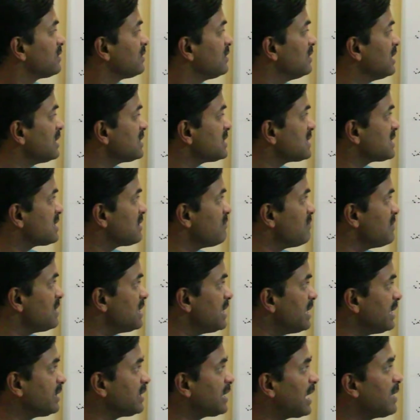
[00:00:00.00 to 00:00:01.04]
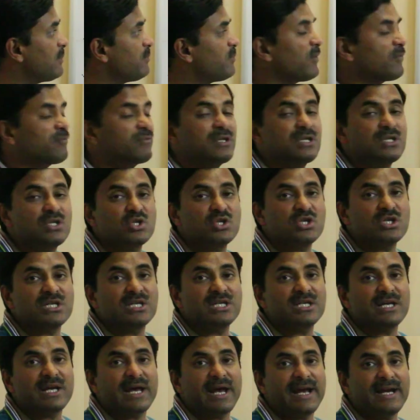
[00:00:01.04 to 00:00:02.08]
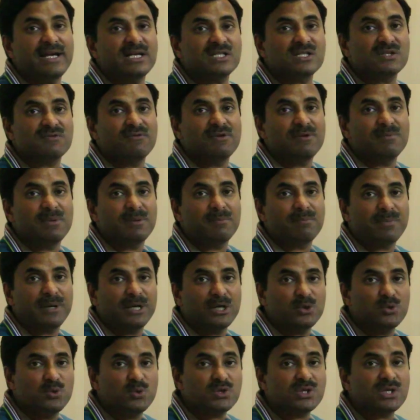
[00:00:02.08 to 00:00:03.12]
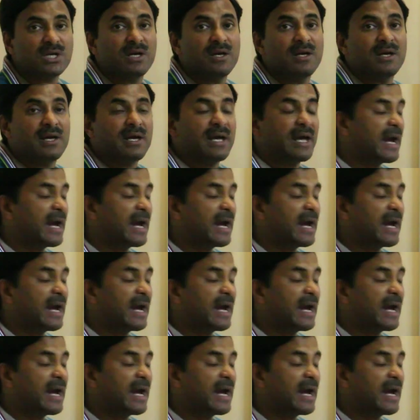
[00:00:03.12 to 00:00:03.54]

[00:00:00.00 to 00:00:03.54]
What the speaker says: the similar type of the sticky ends will be produced,